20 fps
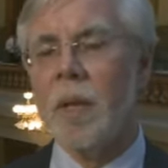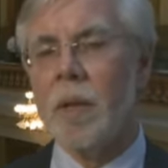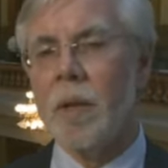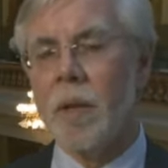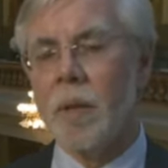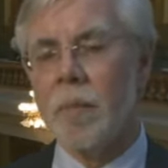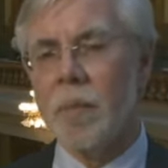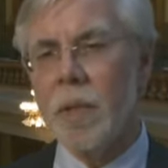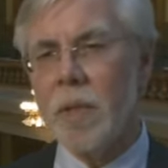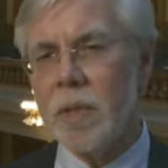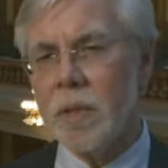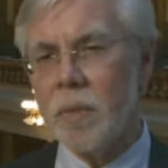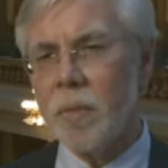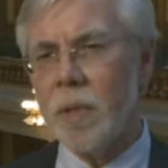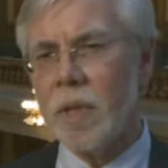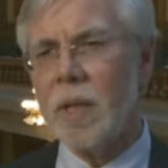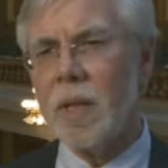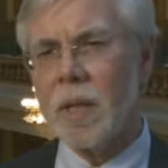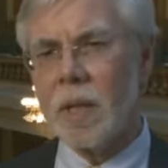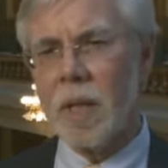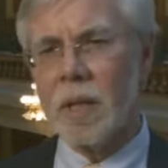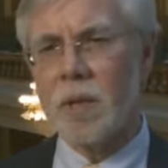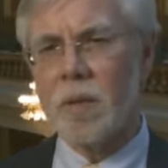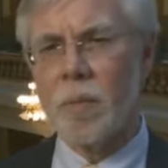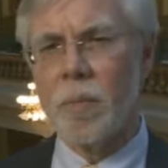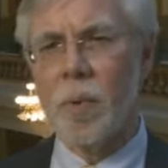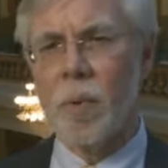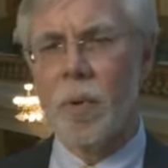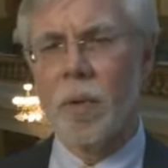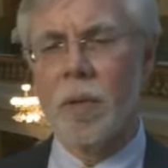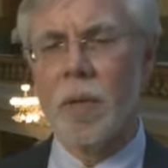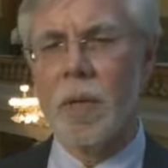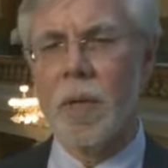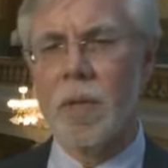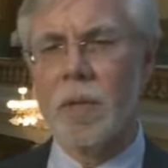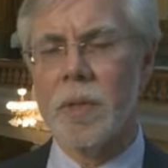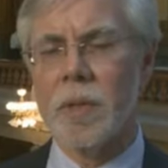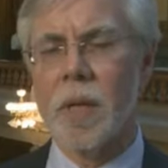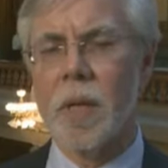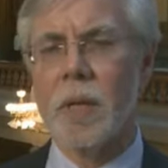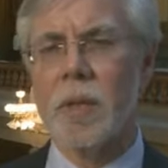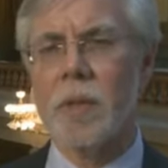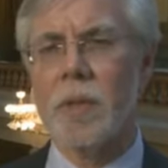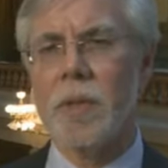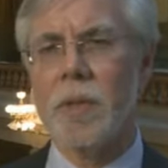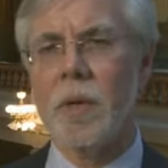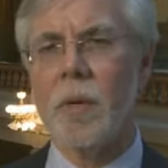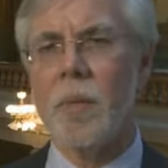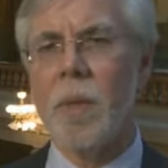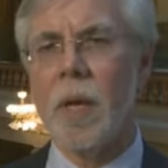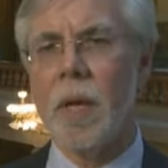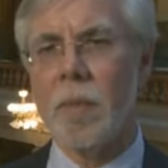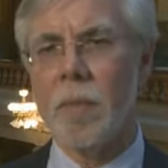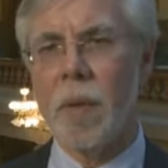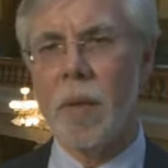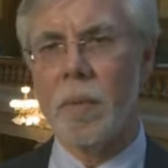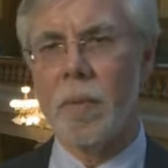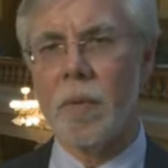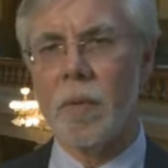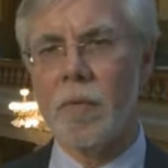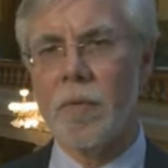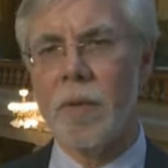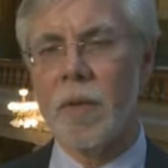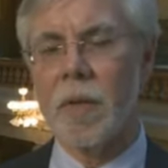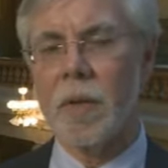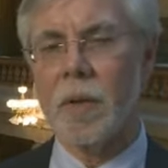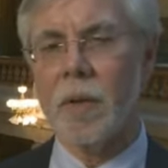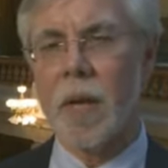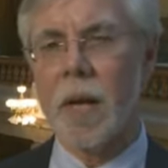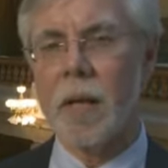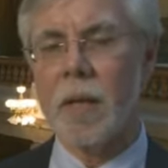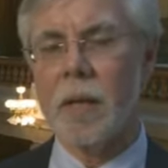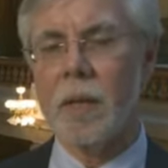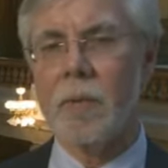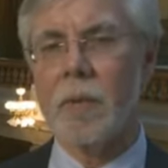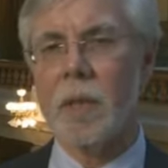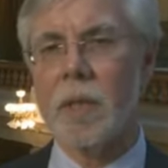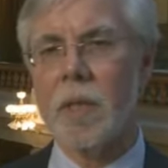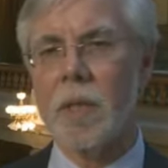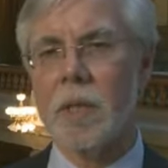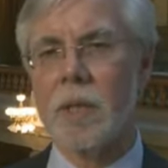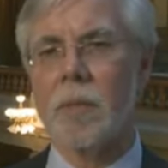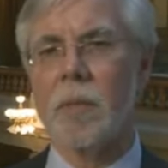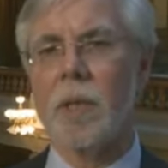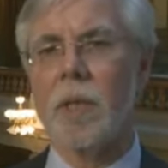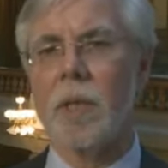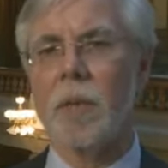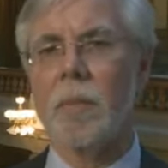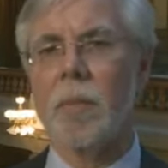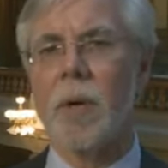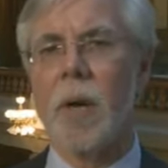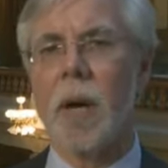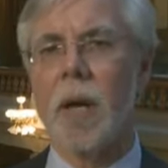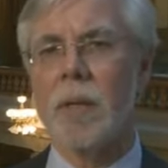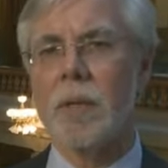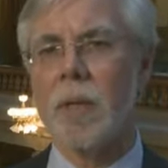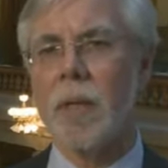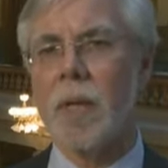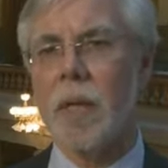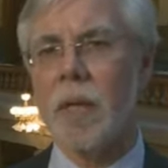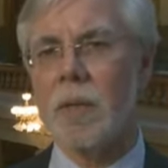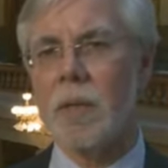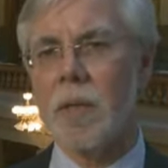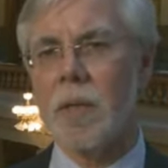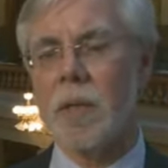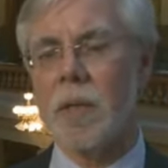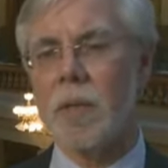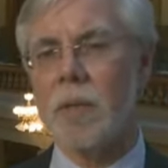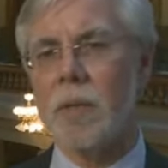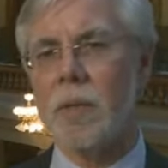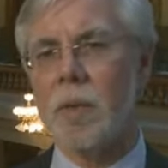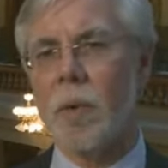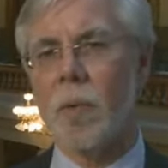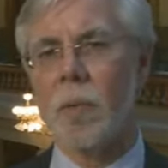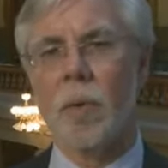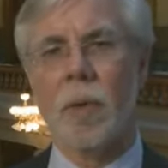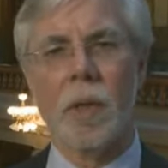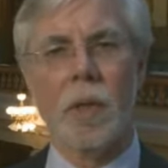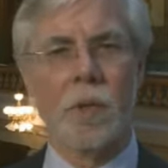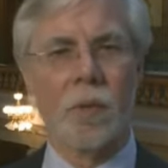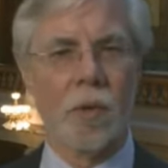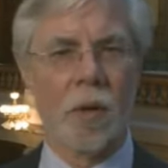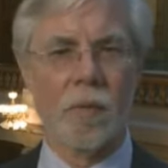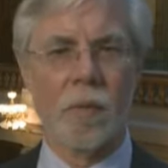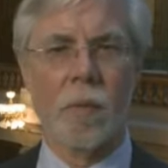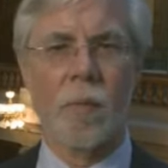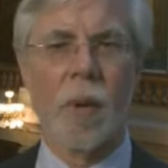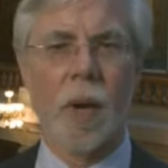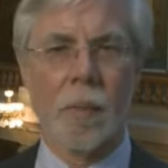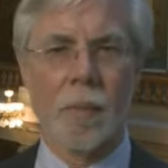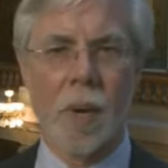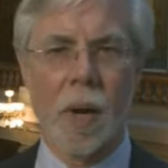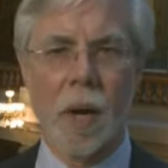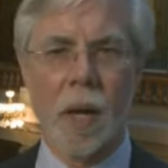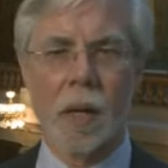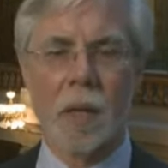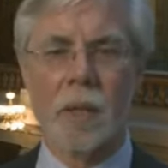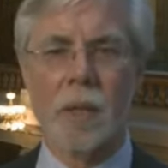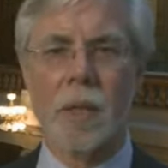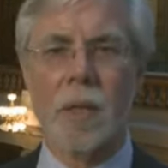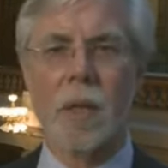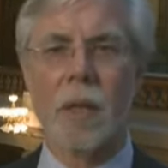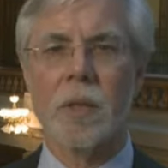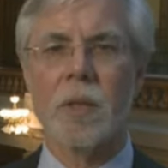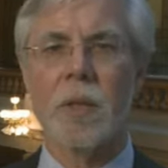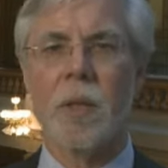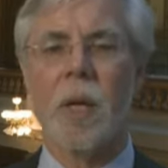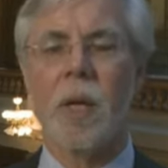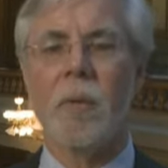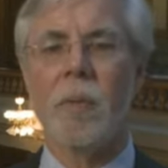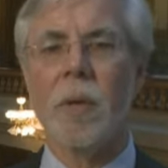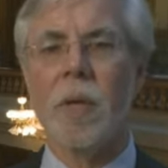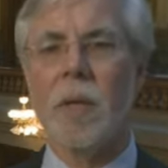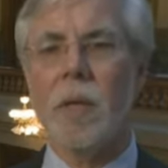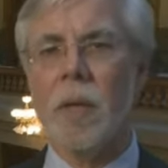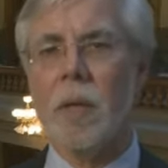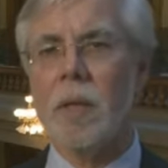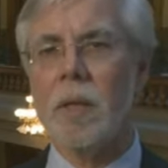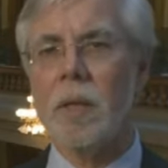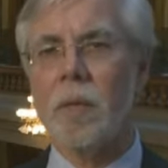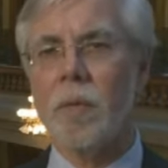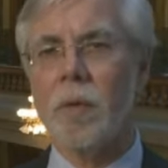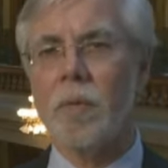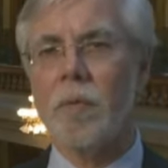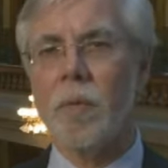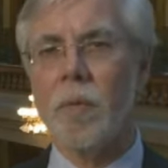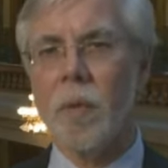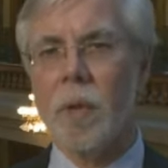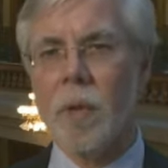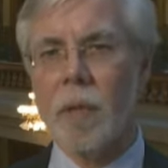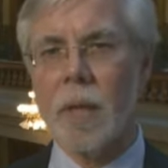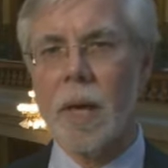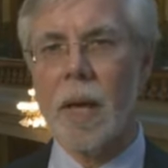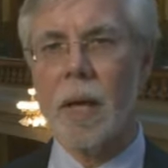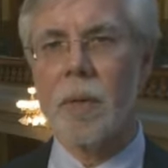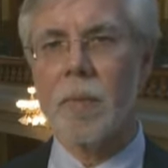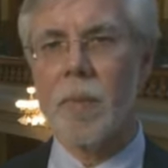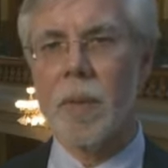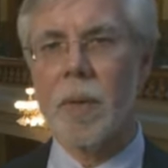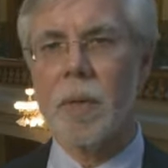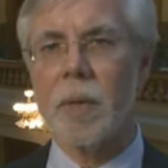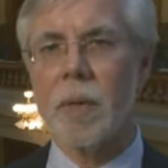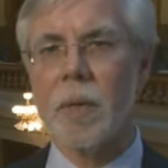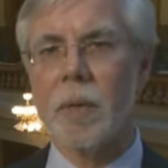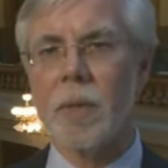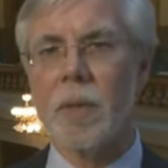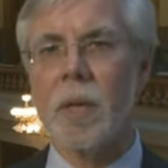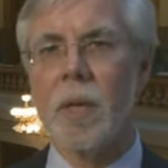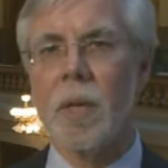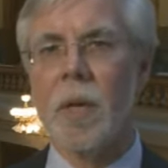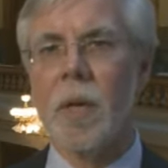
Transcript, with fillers: The reason we think that's important is that so many people feel like the redistricting process is totally driven by politics, and we think to avoid that appearance,